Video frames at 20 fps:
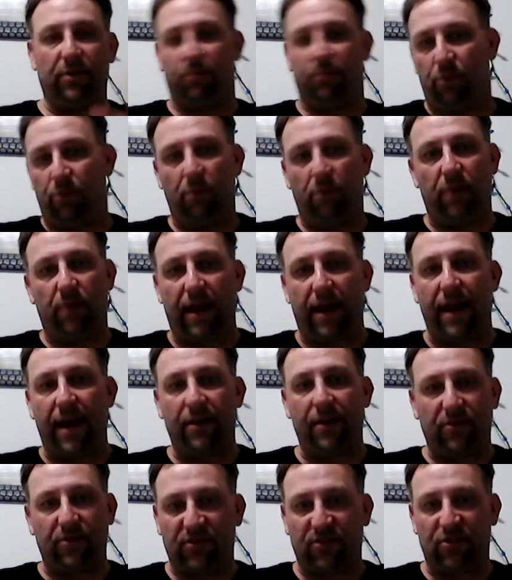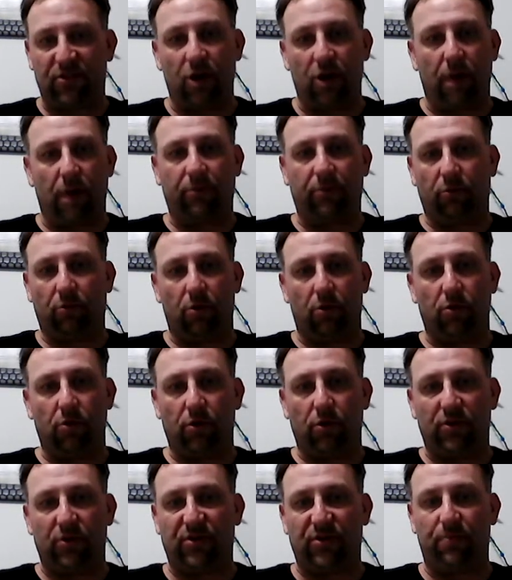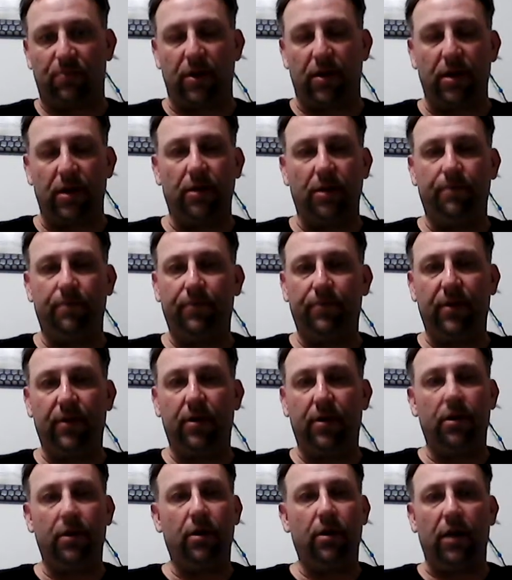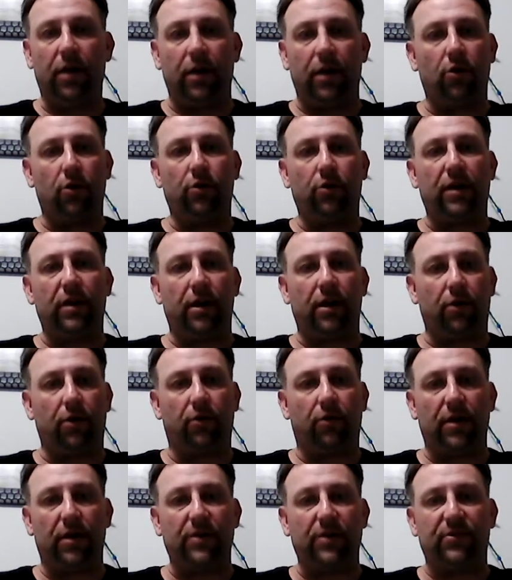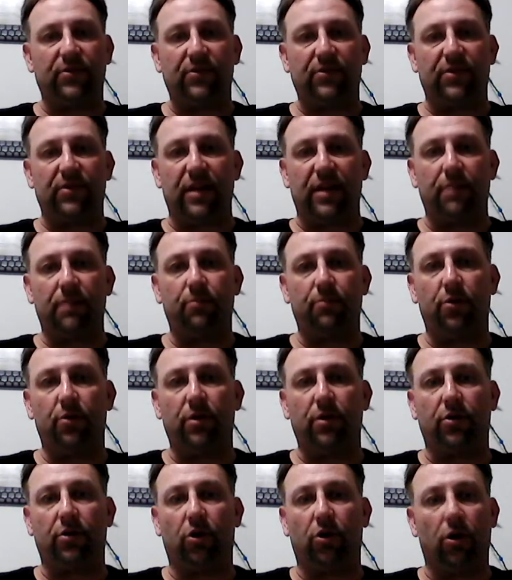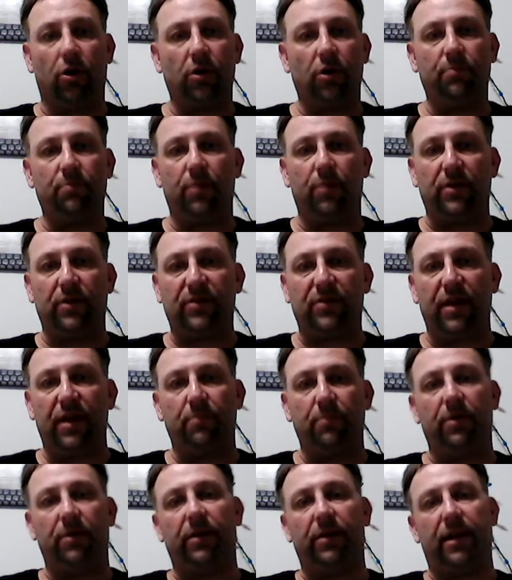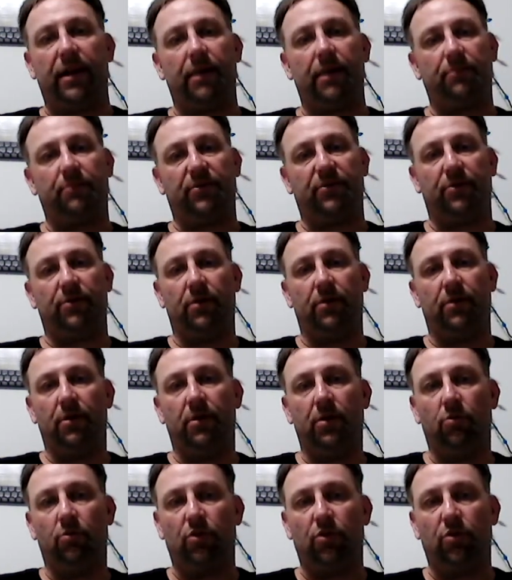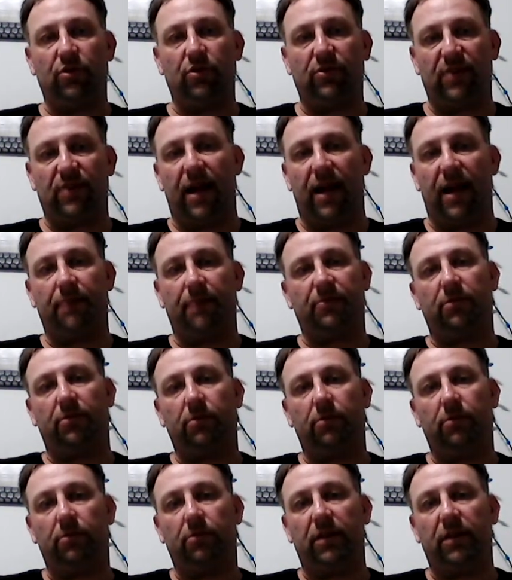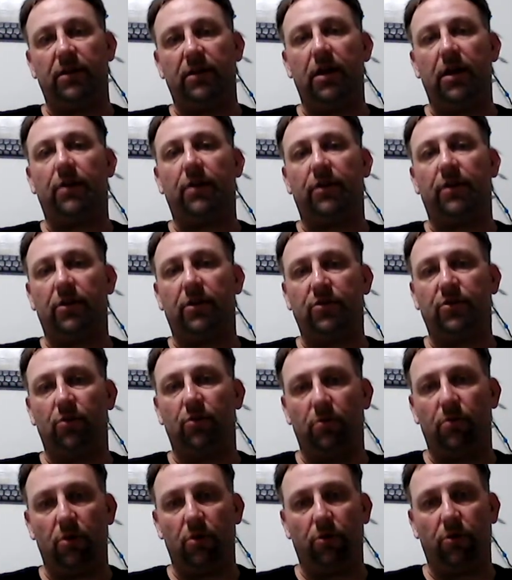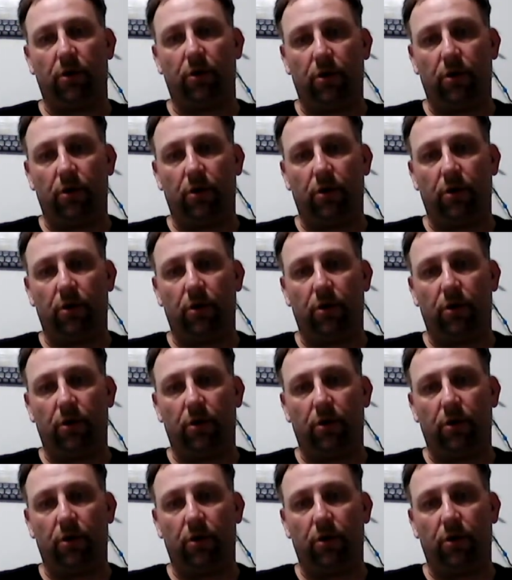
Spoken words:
put my hand and stop the rotor spinning, it only increases the input current by 10 milliamps, which is absolutely nothing to a motor.